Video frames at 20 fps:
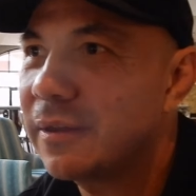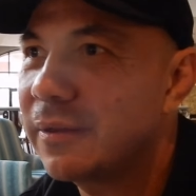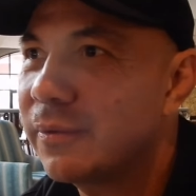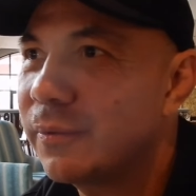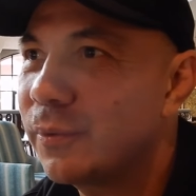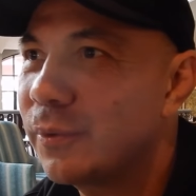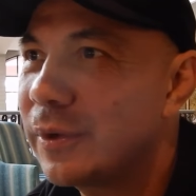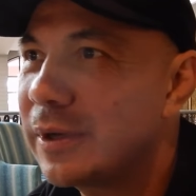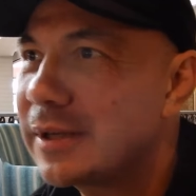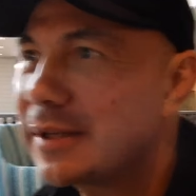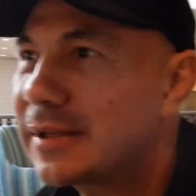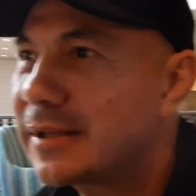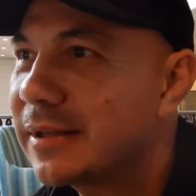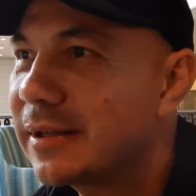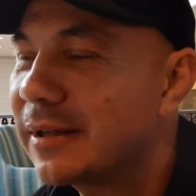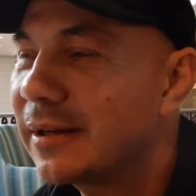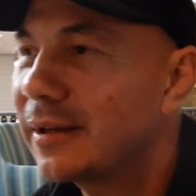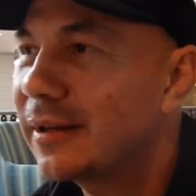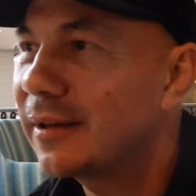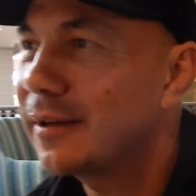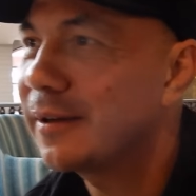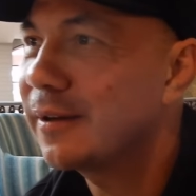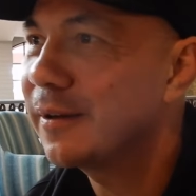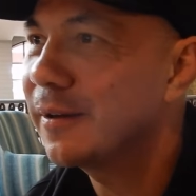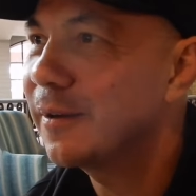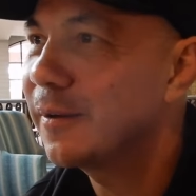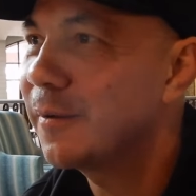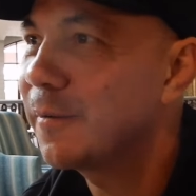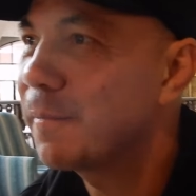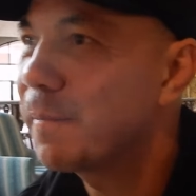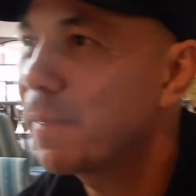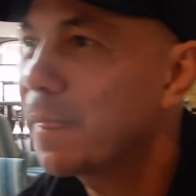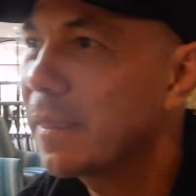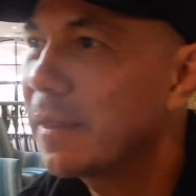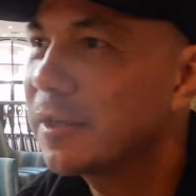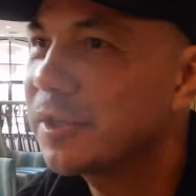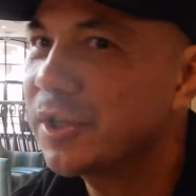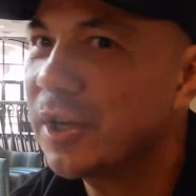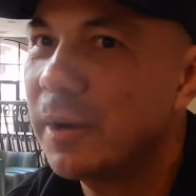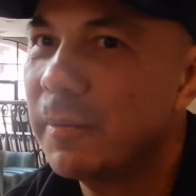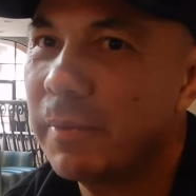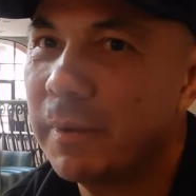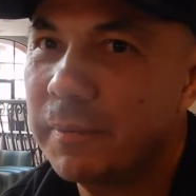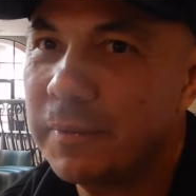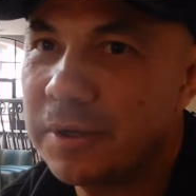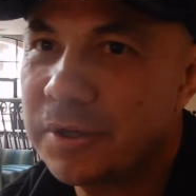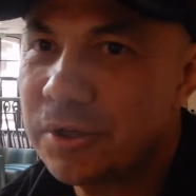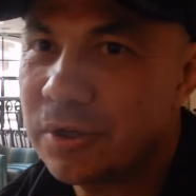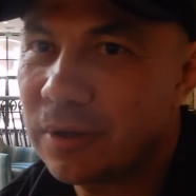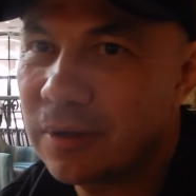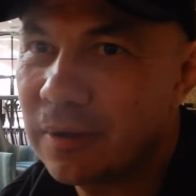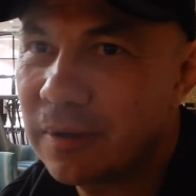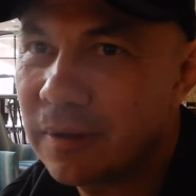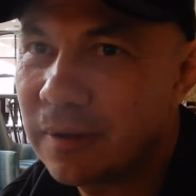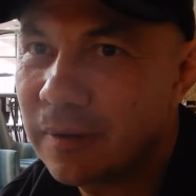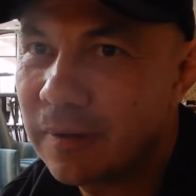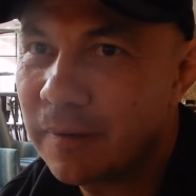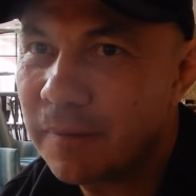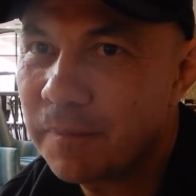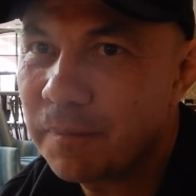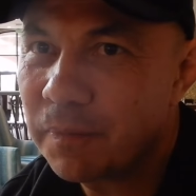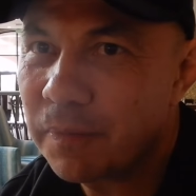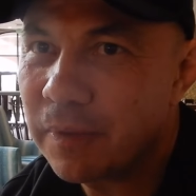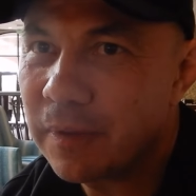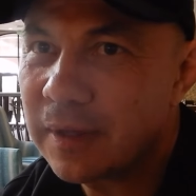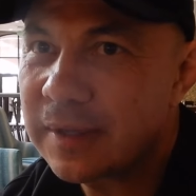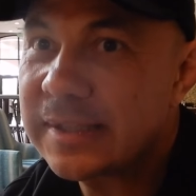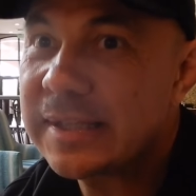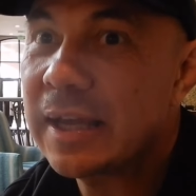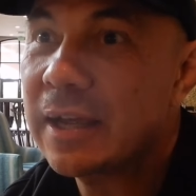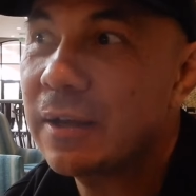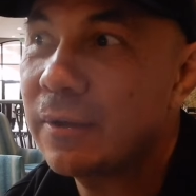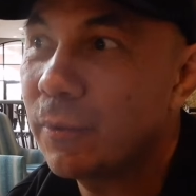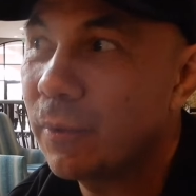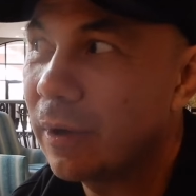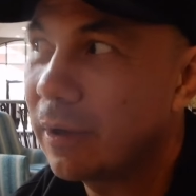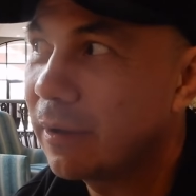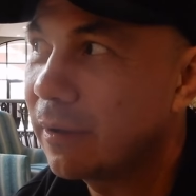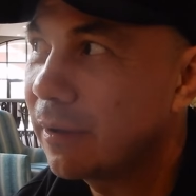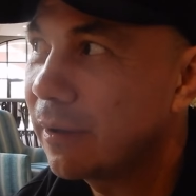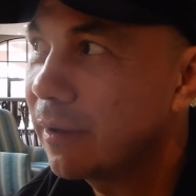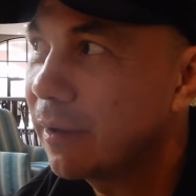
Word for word: with uh, Sharmba Mitchell. Yep. Second one.